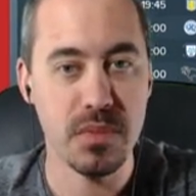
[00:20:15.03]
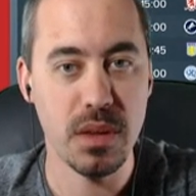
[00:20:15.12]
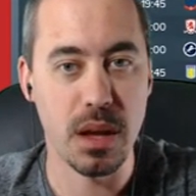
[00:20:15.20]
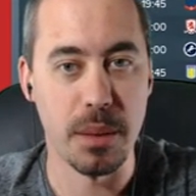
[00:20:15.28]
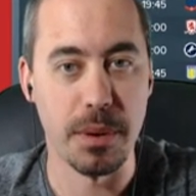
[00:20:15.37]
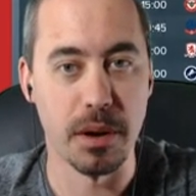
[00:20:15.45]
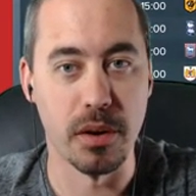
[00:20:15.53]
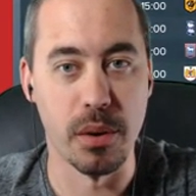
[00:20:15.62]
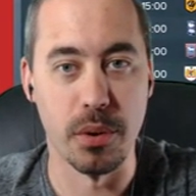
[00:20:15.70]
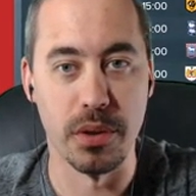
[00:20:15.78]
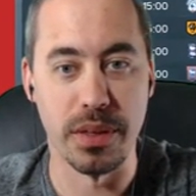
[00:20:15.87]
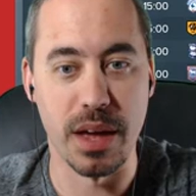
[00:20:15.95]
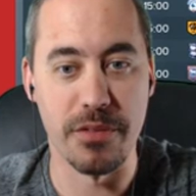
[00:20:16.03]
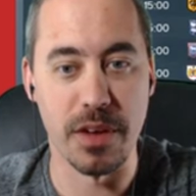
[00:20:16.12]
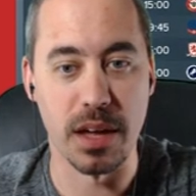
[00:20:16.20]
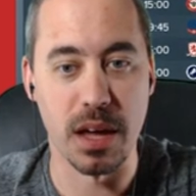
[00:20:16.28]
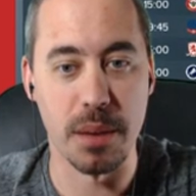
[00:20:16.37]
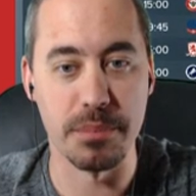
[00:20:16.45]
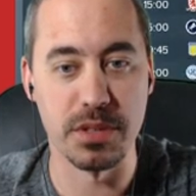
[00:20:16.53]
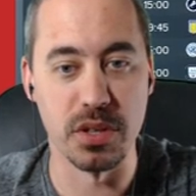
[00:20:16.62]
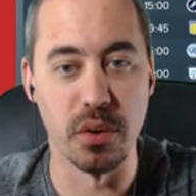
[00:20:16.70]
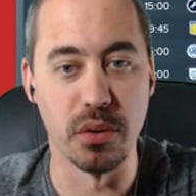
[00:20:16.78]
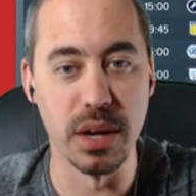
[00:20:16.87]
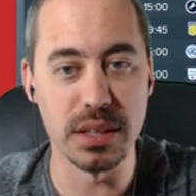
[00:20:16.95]
apparently we're in the FA Cup, so
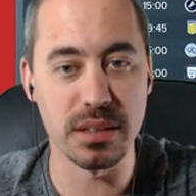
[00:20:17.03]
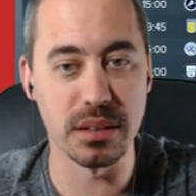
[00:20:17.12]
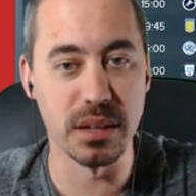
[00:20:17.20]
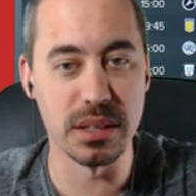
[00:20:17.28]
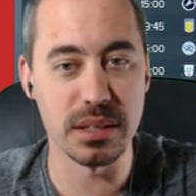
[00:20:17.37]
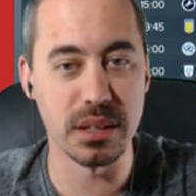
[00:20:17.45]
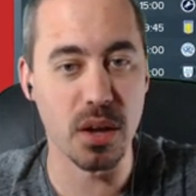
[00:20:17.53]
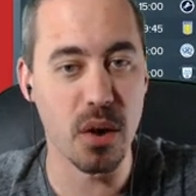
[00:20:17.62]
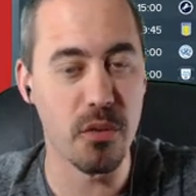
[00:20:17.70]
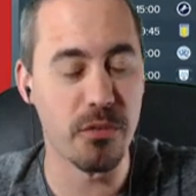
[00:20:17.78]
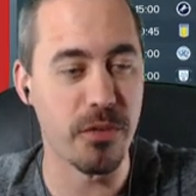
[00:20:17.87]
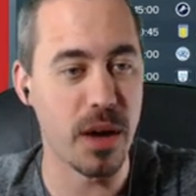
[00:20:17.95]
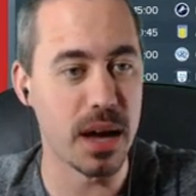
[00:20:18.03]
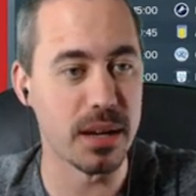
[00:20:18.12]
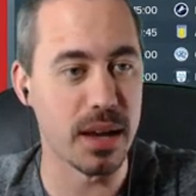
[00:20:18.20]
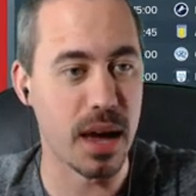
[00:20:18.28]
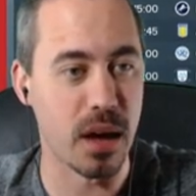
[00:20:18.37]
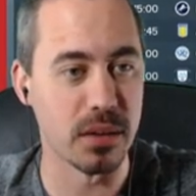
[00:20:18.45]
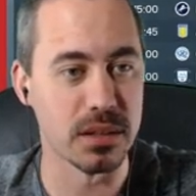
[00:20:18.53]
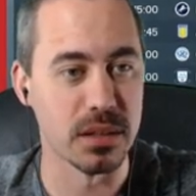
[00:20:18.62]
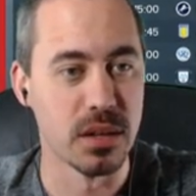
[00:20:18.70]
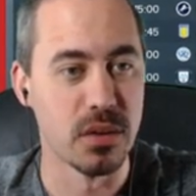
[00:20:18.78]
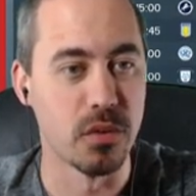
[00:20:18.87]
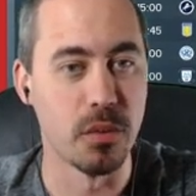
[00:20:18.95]
let's let's go find out.
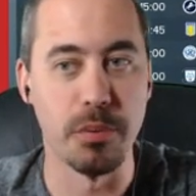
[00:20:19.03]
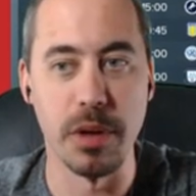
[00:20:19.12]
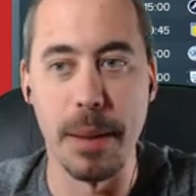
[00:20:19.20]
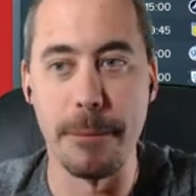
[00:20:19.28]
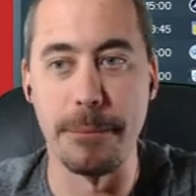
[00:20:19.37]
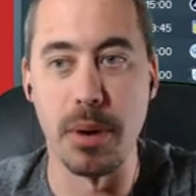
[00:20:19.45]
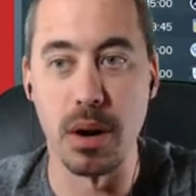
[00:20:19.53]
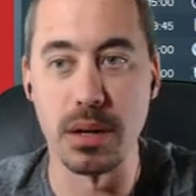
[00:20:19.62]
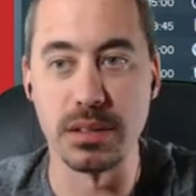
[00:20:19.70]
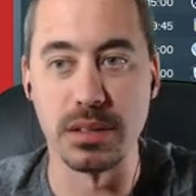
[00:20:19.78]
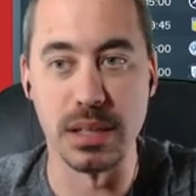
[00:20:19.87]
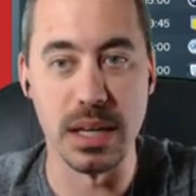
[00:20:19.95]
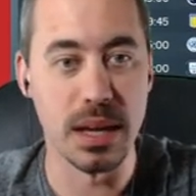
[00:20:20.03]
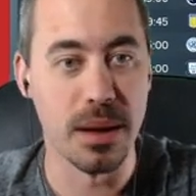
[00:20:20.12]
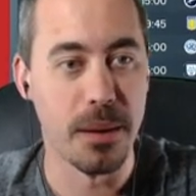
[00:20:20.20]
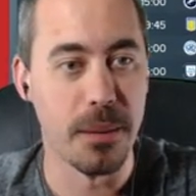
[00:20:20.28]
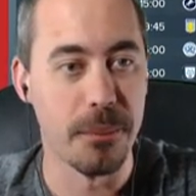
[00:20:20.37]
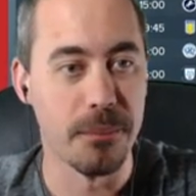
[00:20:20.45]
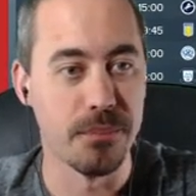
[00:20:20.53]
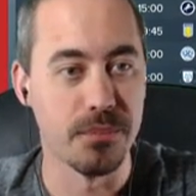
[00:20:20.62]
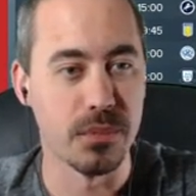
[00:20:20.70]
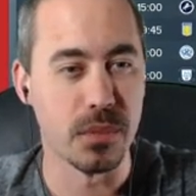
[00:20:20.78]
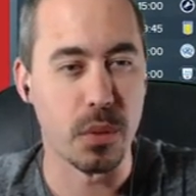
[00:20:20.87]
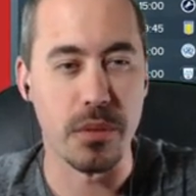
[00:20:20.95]
We'll play Barnsley
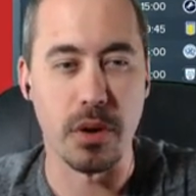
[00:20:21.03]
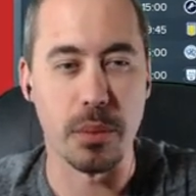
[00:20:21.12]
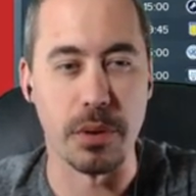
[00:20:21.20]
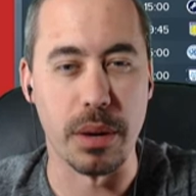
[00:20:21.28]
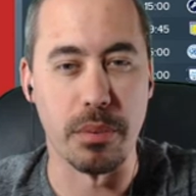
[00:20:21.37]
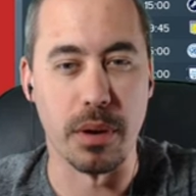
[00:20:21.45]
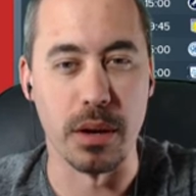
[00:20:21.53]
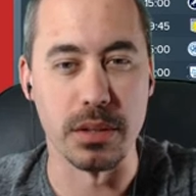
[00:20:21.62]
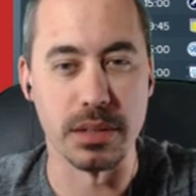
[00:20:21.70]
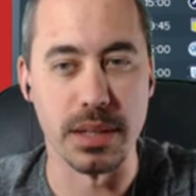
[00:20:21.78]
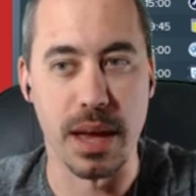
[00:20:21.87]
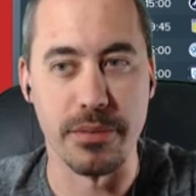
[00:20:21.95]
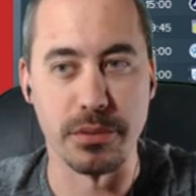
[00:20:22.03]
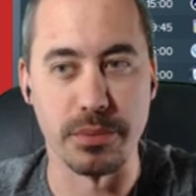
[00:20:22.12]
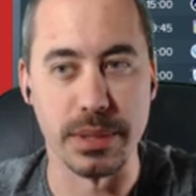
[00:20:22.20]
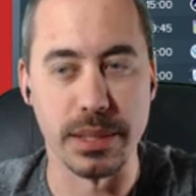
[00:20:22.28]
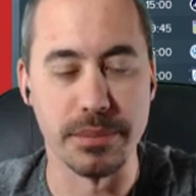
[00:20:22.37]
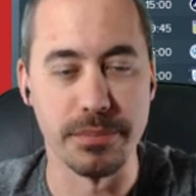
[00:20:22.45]
We've already played Barnsley, haven't we?